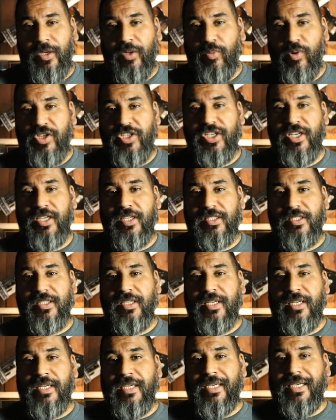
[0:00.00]
which is
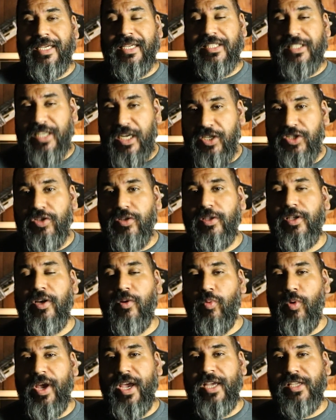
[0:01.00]
essentially
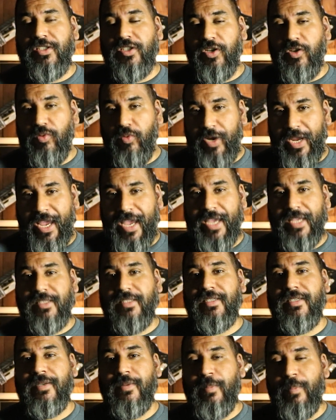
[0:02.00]
a way to
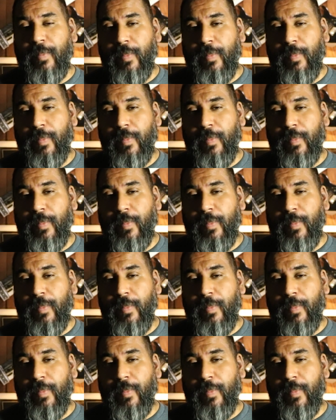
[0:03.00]
create